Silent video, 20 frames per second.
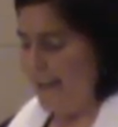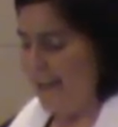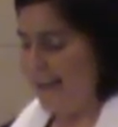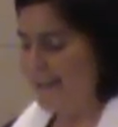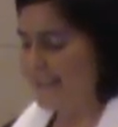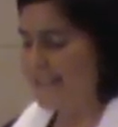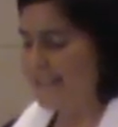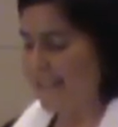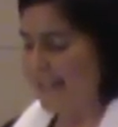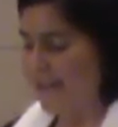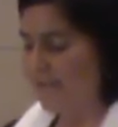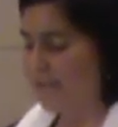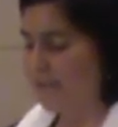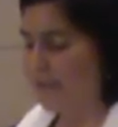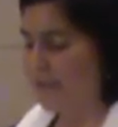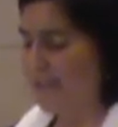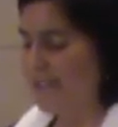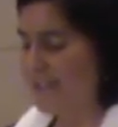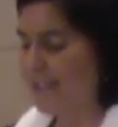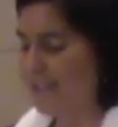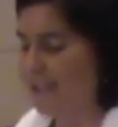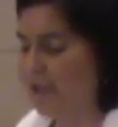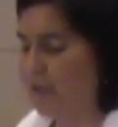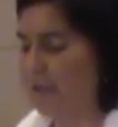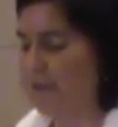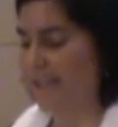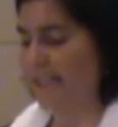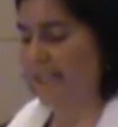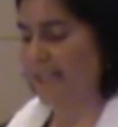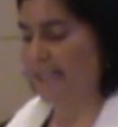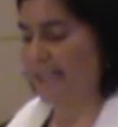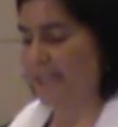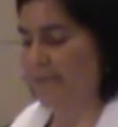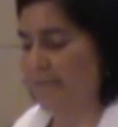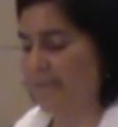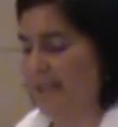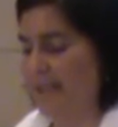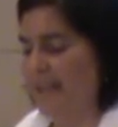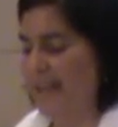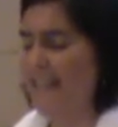As they have written the
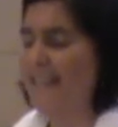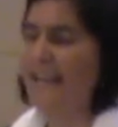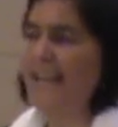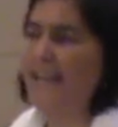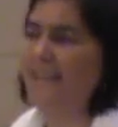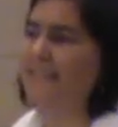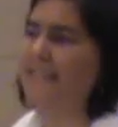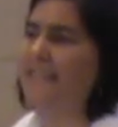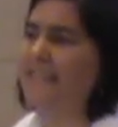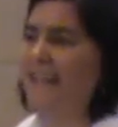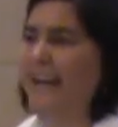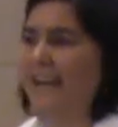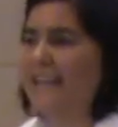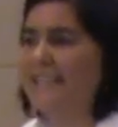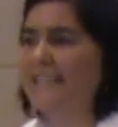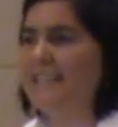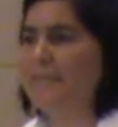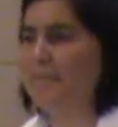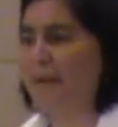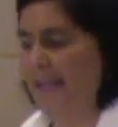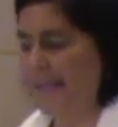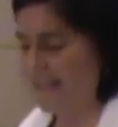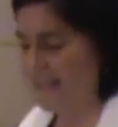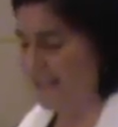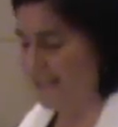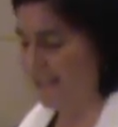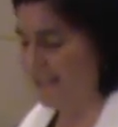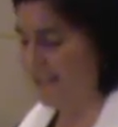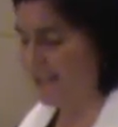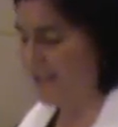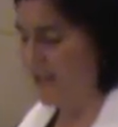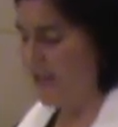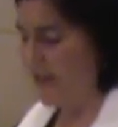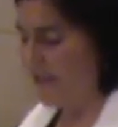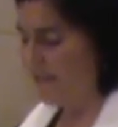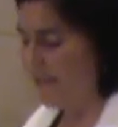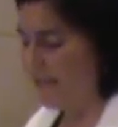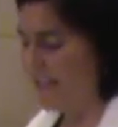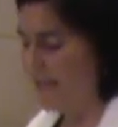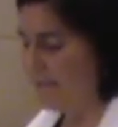curriculum, they have designed spaces
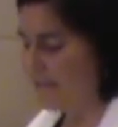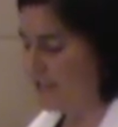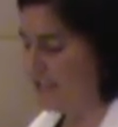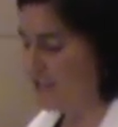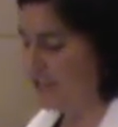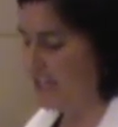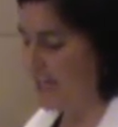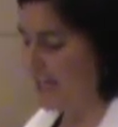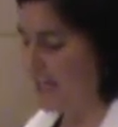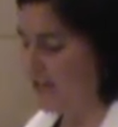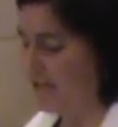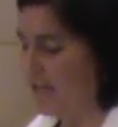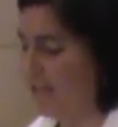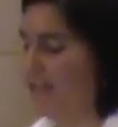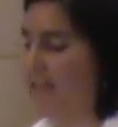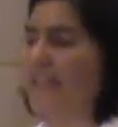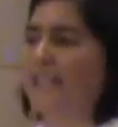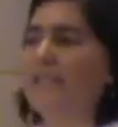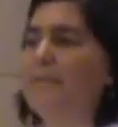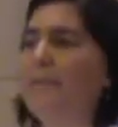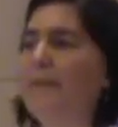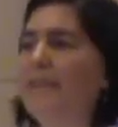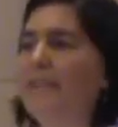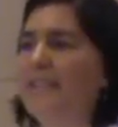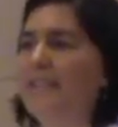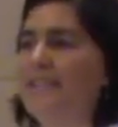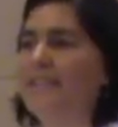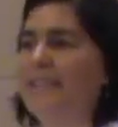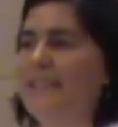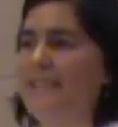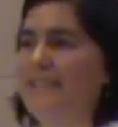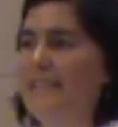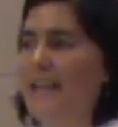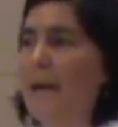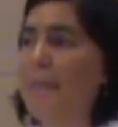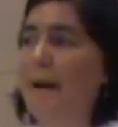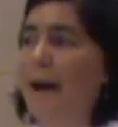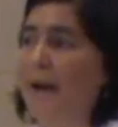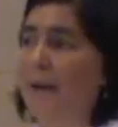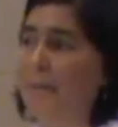for them to share their experiences
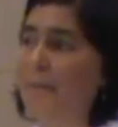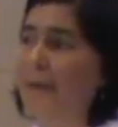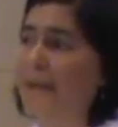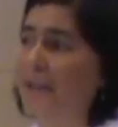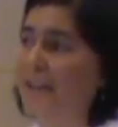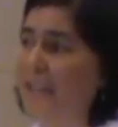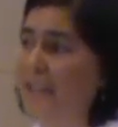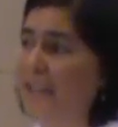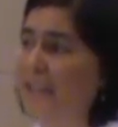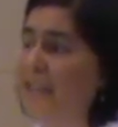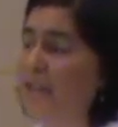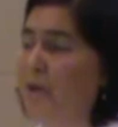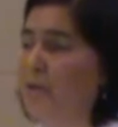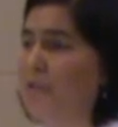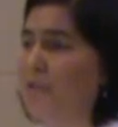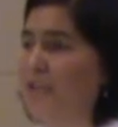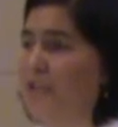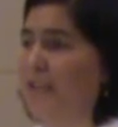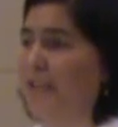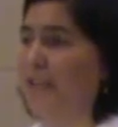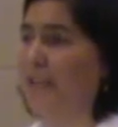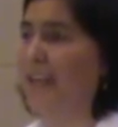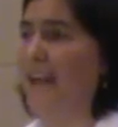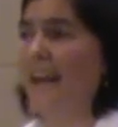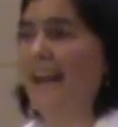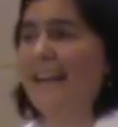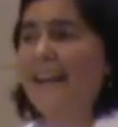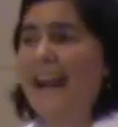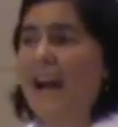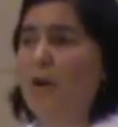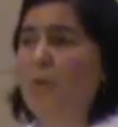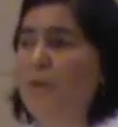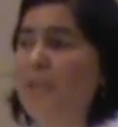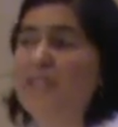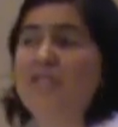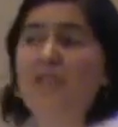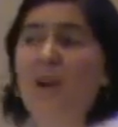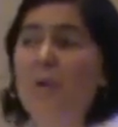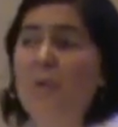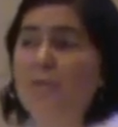about American culture and how
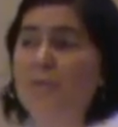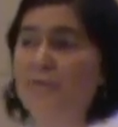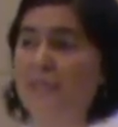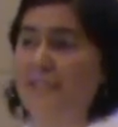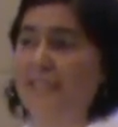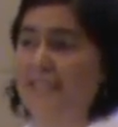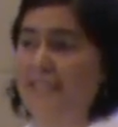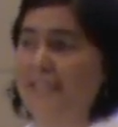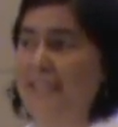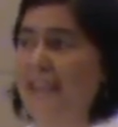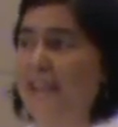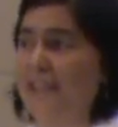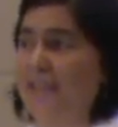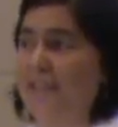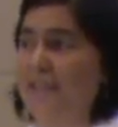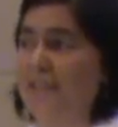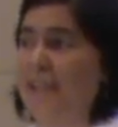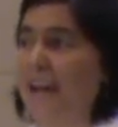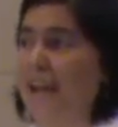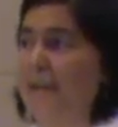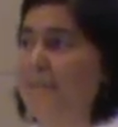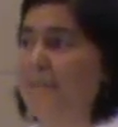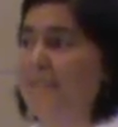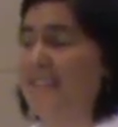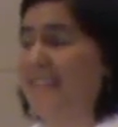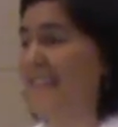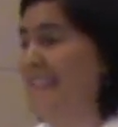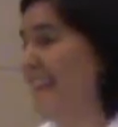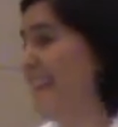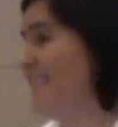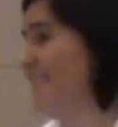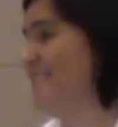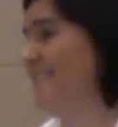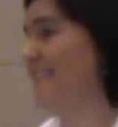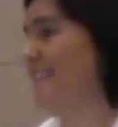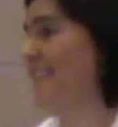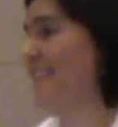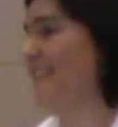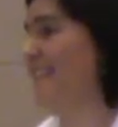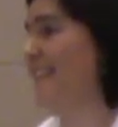we don't fit the stereotypes that they
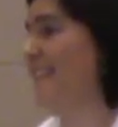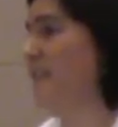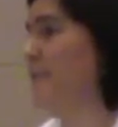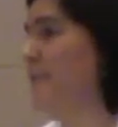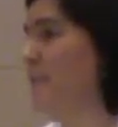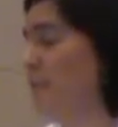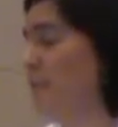see in